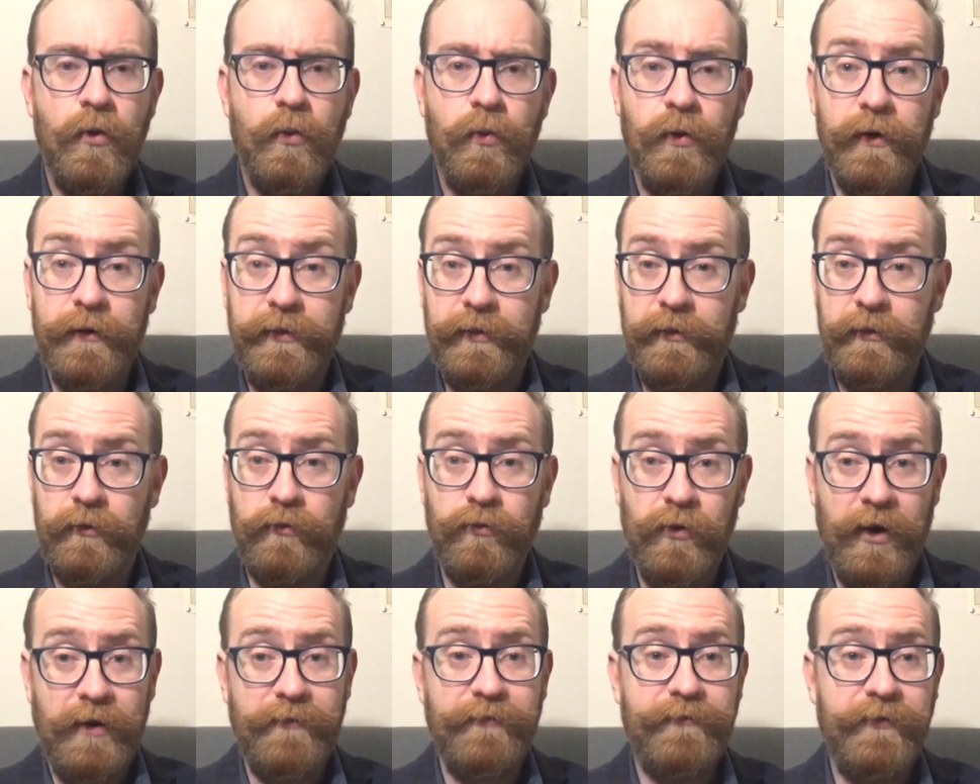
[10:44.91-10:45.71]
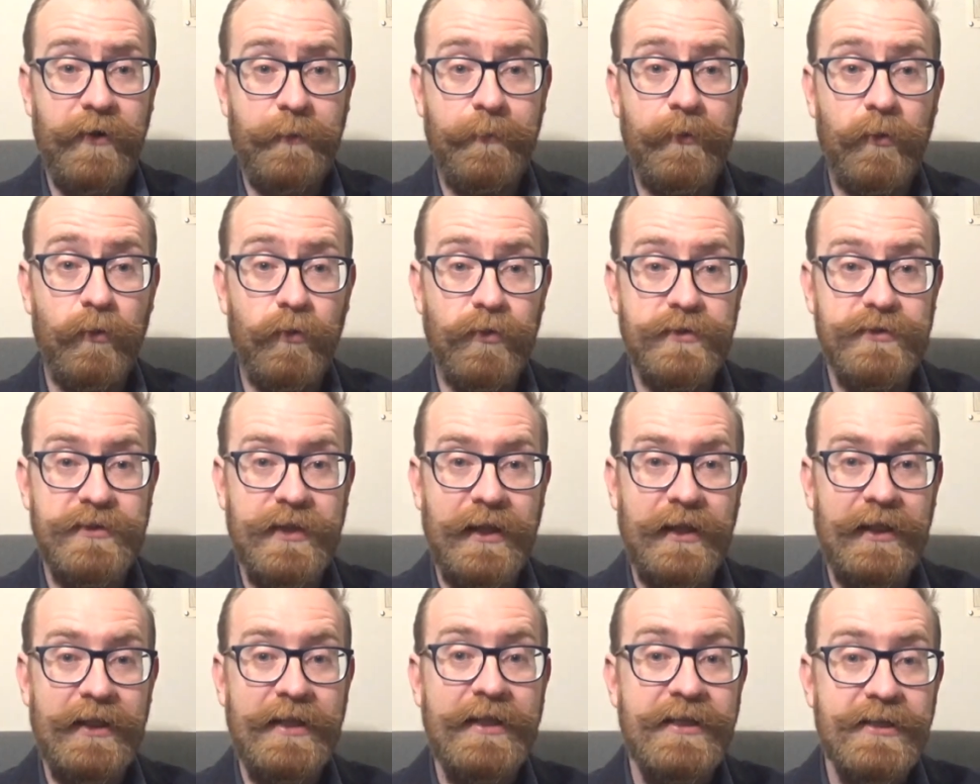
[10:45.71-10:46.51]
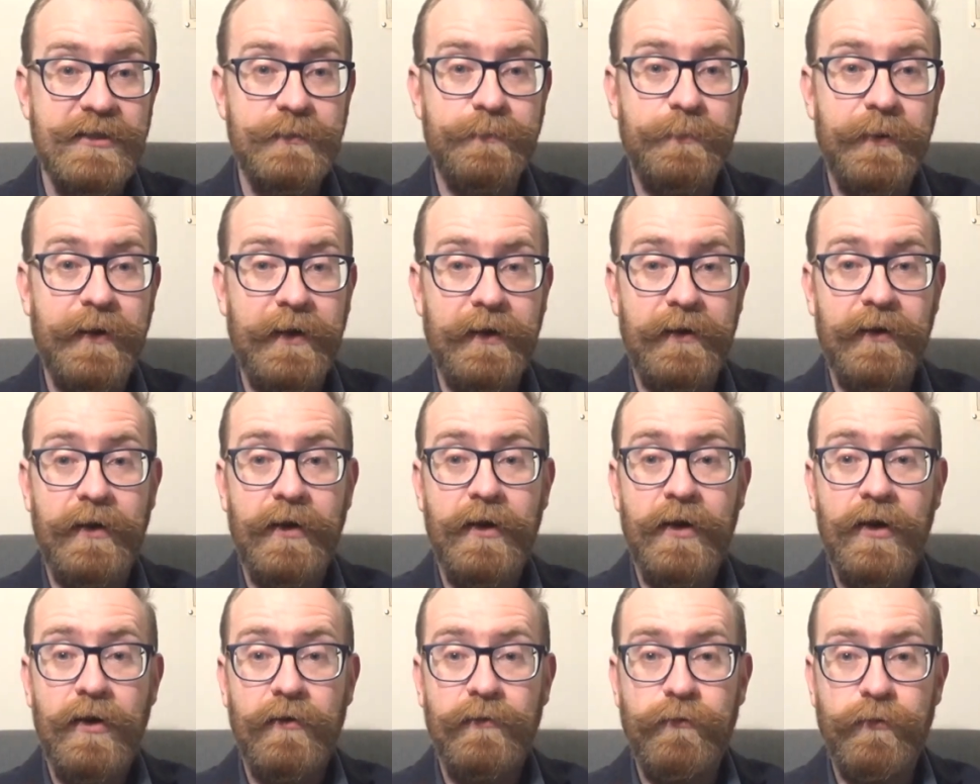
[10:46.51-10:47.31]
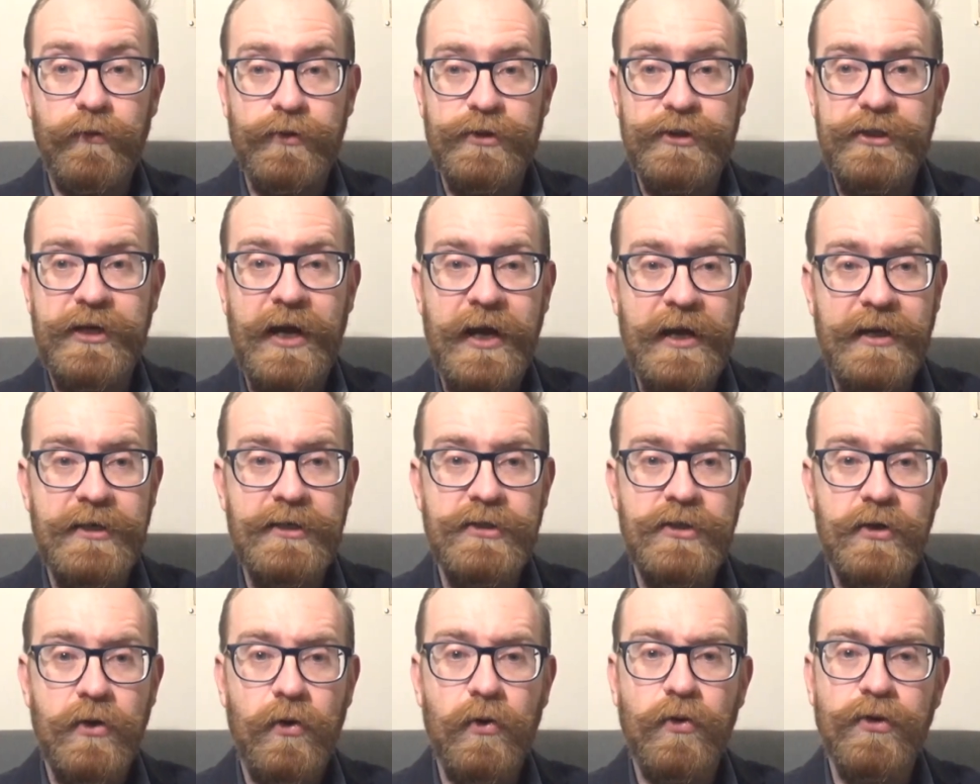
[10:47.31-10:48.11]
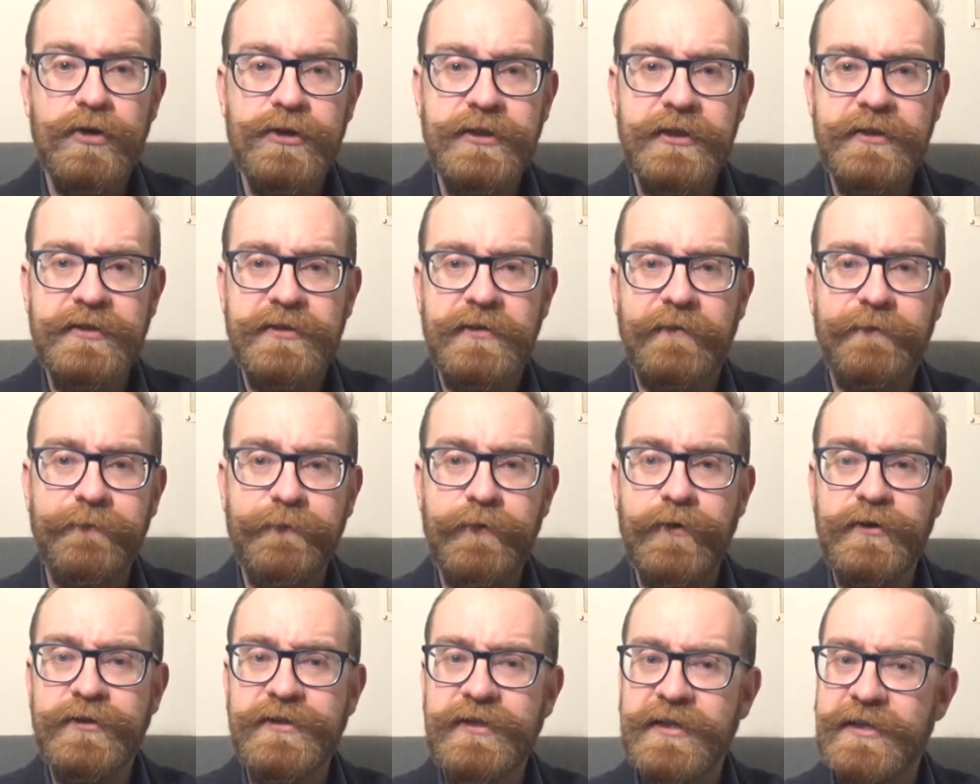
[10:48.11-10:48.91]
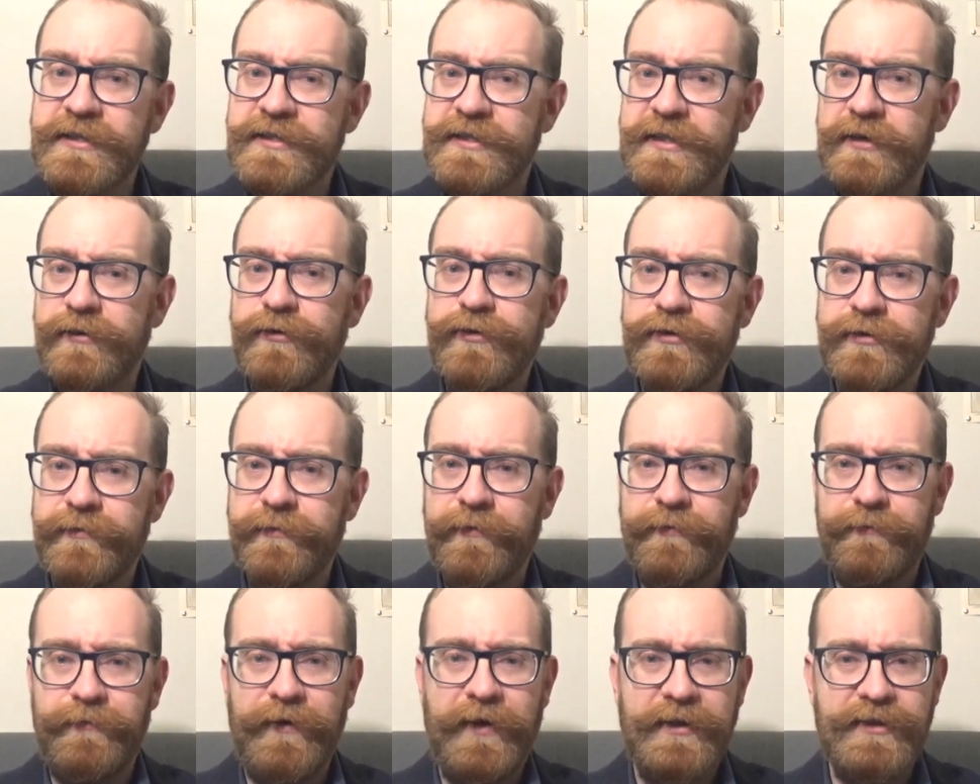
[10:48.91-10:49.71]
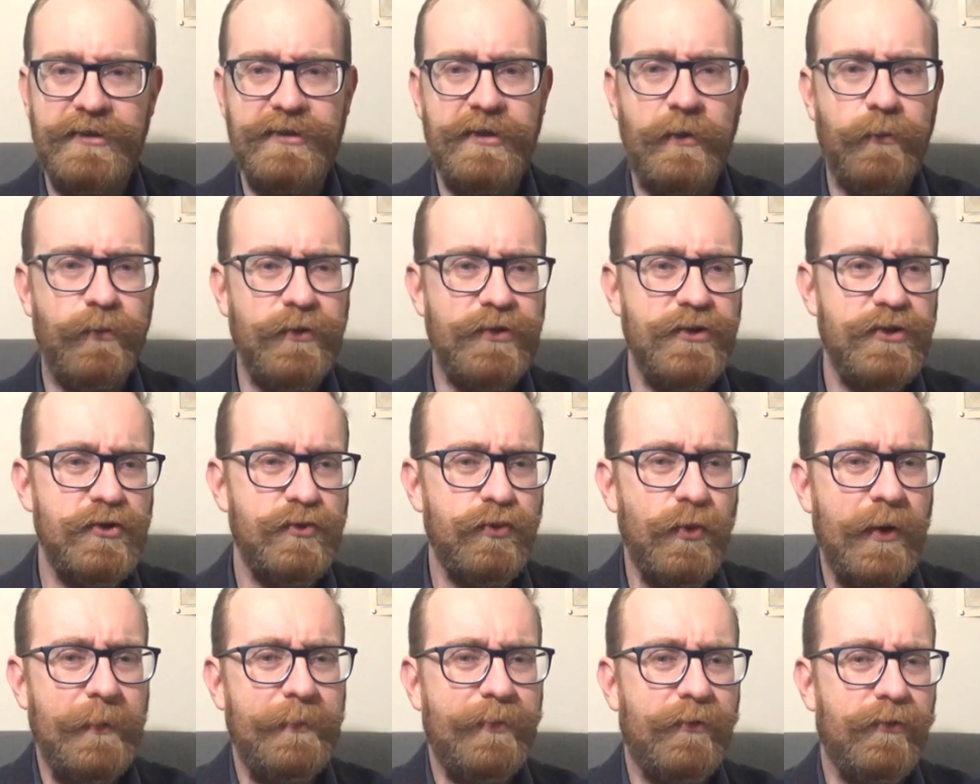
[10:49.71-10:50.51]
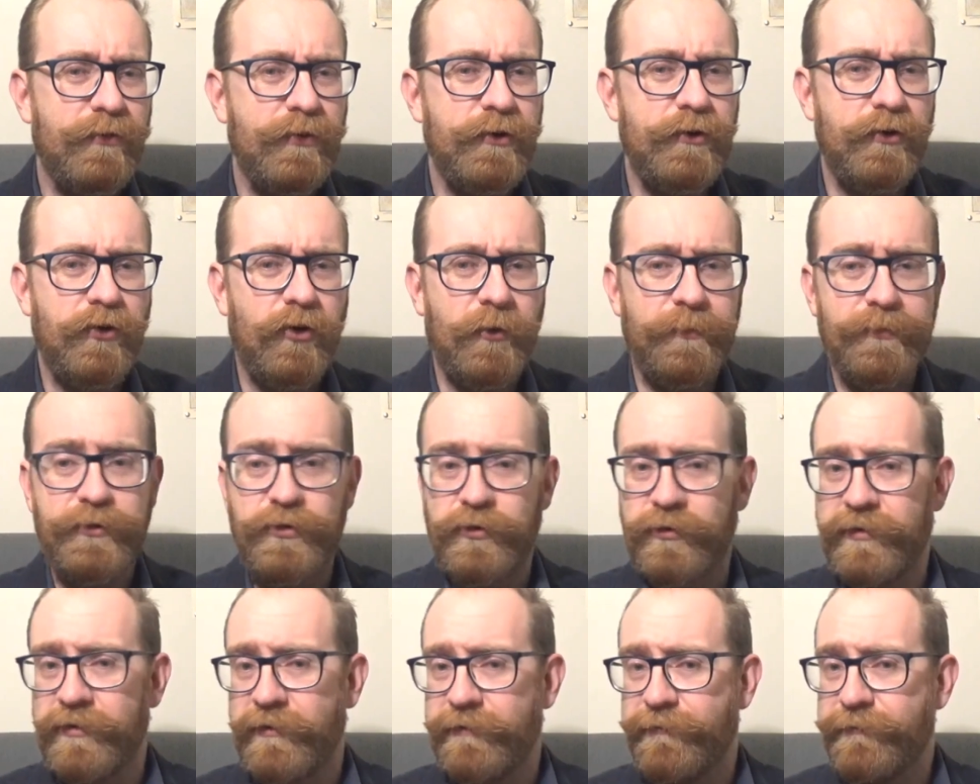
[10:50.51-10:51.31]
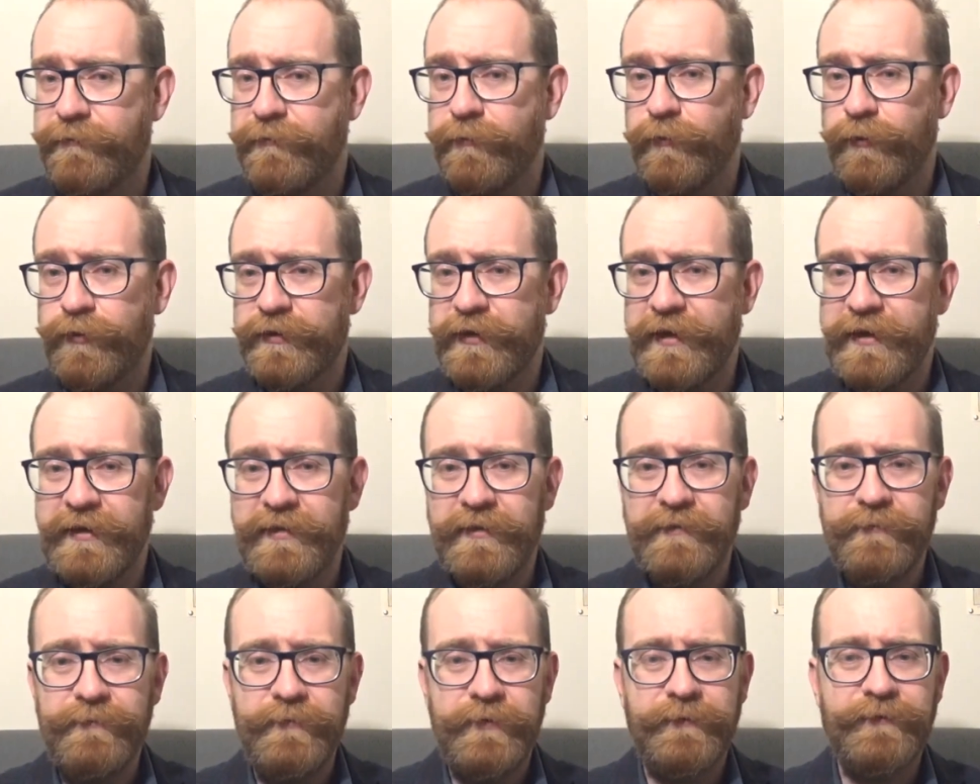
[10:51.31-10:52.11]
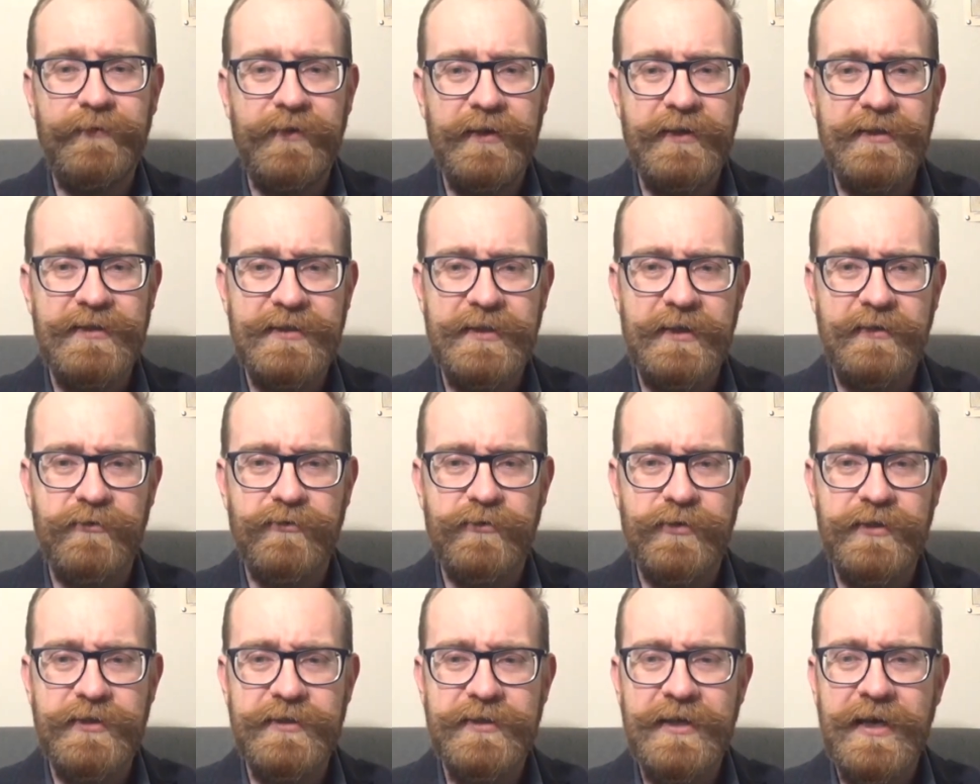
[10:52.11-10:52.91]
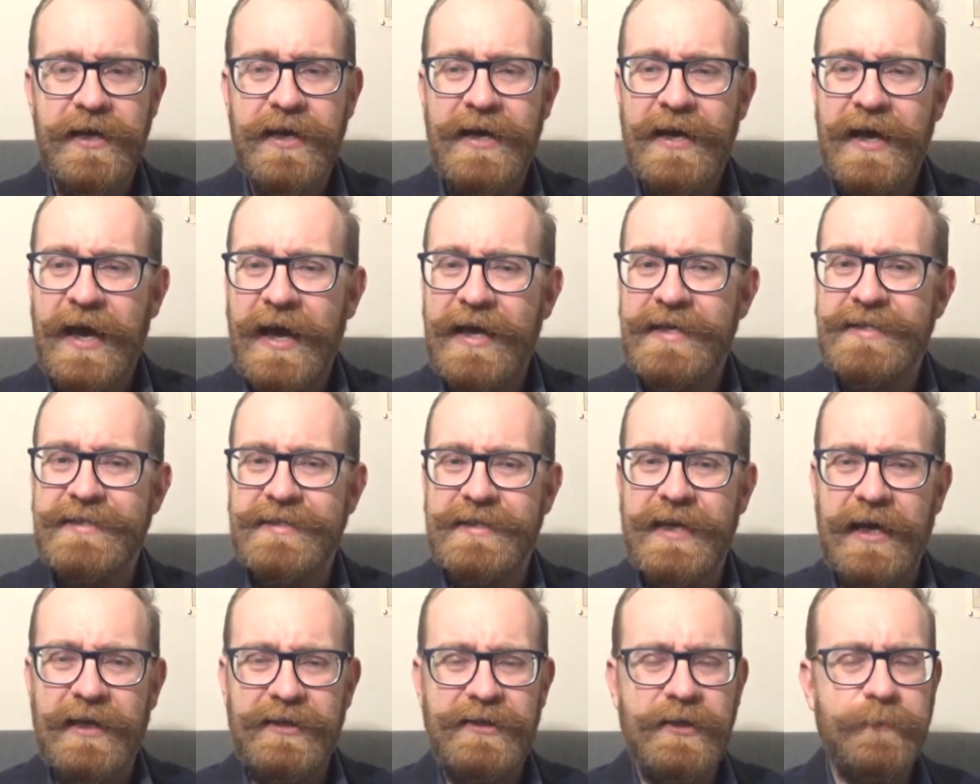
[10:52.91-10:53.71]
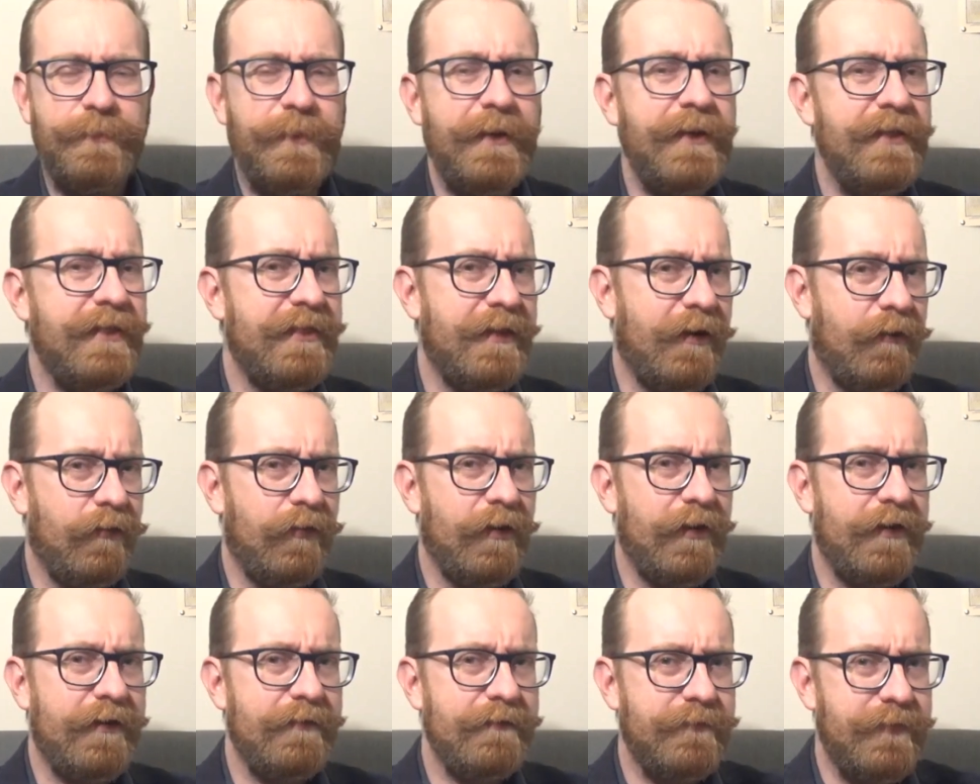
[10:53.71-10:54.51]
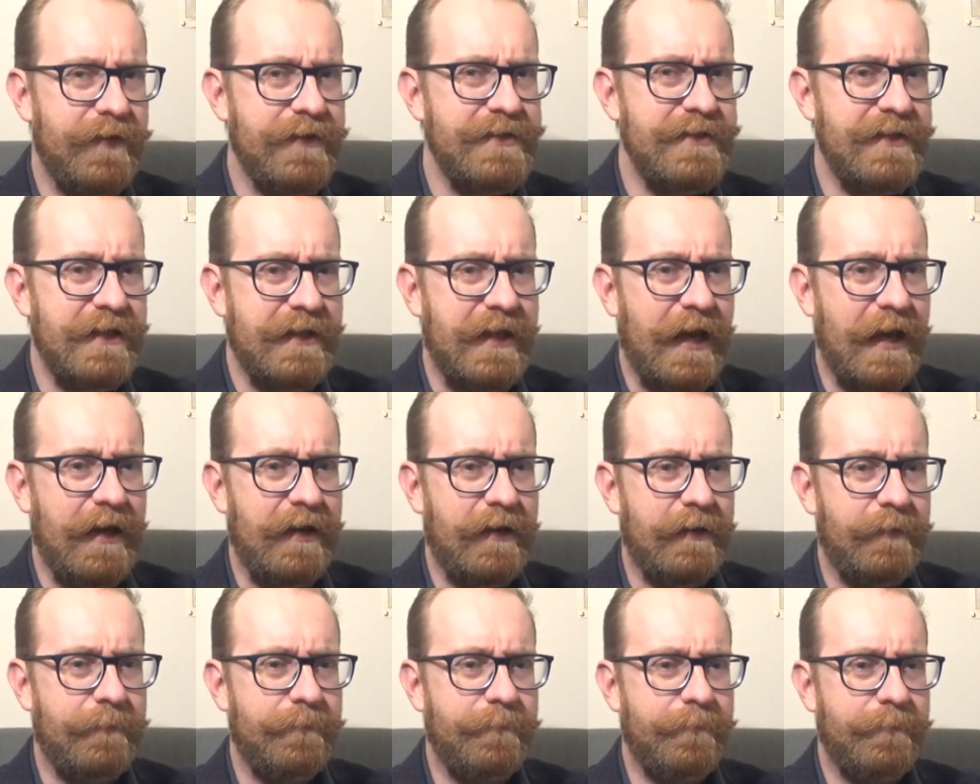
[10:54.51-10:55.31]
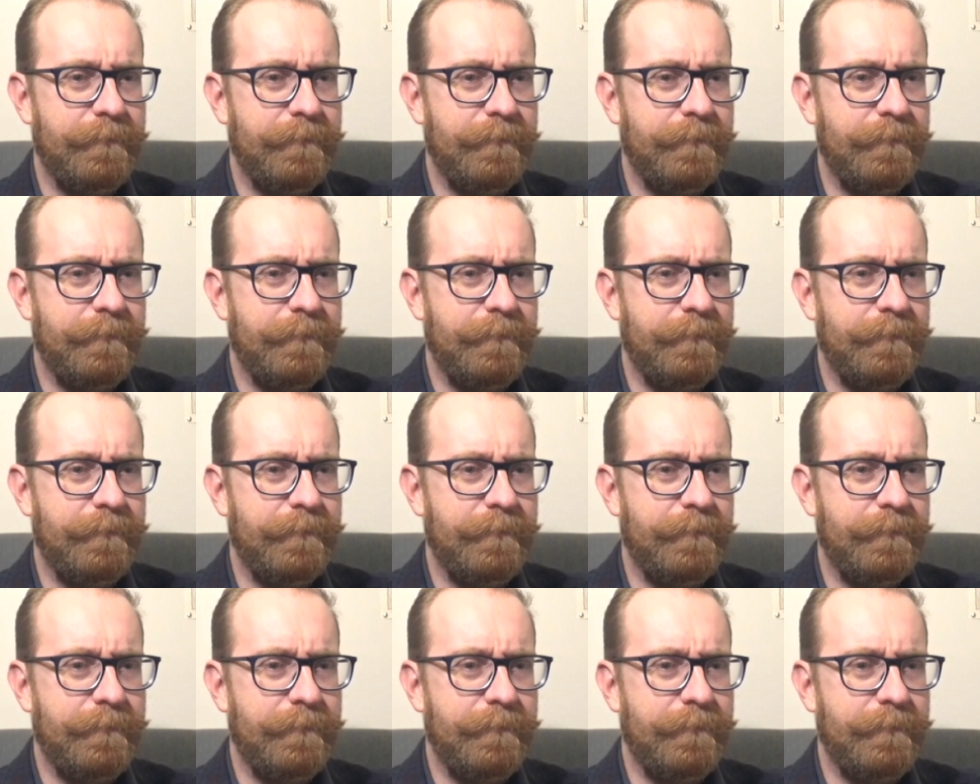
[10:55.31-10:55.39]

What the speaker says: Whether the Great Famine was the linchpin for change or just the first in a series of events that would sweep through Europe during the 14th and 15th centuries has yet to be thoroughly investigated.